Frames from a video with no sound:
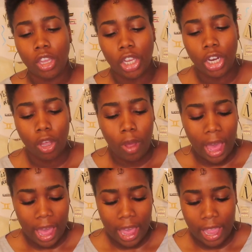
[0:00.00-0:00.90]
you know,
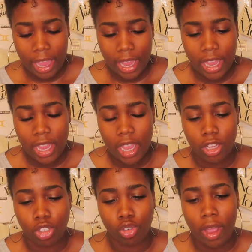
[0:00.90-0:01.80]
I
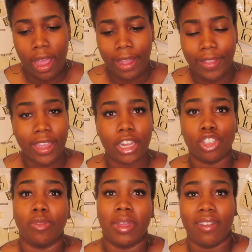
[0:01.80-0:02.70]
try like
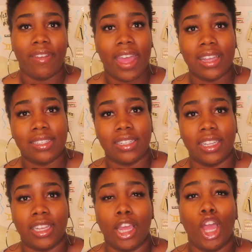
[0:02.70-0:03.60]
intermittent
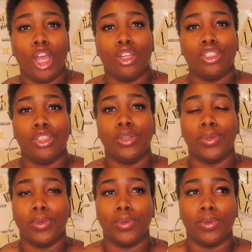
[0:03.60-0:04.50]
fasting
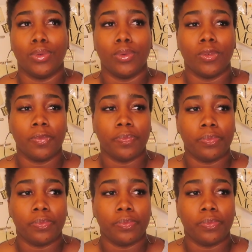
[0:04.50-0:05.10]
to